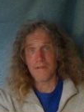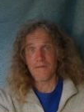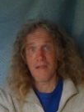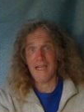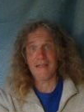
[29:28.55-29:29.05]

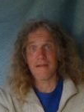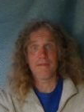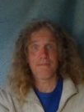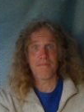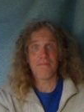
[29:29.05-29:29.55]
You like
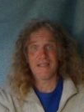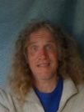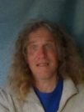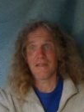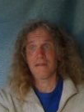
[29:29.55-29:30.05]

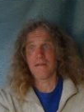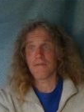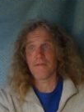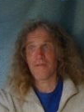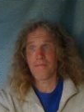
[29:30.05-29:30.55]
listening
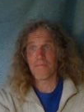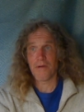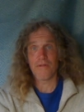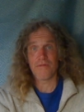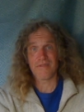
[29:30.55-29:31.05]
to
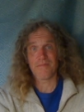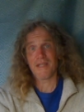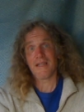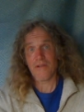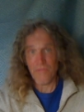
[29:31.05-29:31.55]

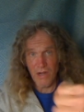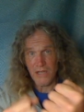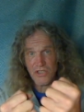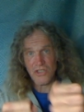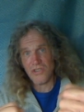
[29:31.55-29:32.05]
bones being
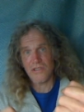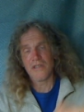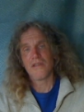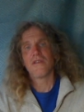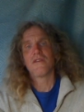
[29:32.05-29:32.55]

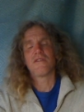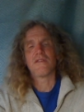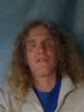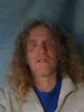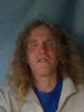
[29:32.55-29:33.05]
crushed
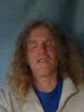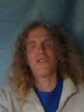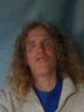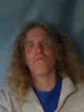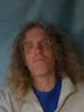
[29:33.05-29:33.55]
and the
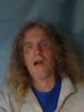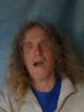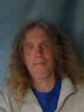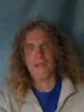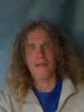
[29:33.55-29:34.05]
sinew
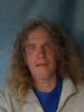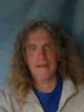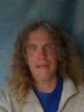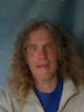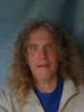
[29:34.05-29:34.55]

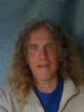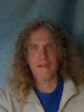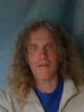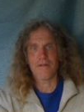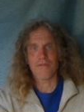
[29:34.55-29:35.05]
popping and
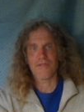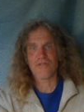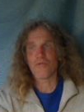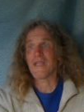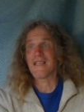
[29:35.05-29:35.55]
the little
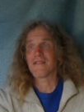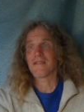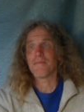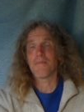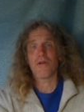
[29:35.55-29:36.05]

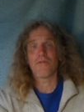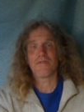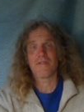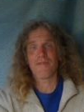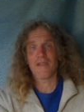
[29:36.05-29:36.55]
squeaks and
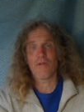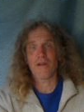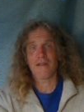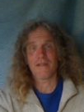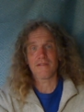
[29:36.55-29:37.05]
moans of the
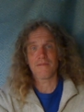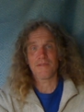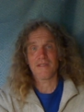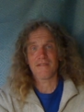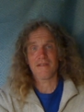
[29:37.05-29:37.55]

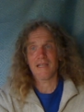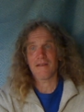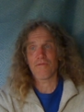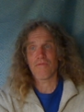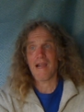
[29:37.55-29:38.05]
organisms as they
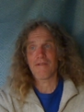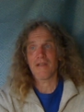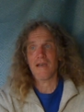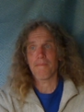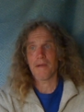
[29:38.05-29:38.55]
get
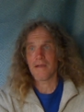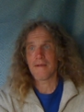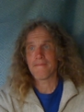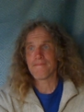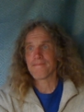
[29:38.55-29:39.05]
ground up.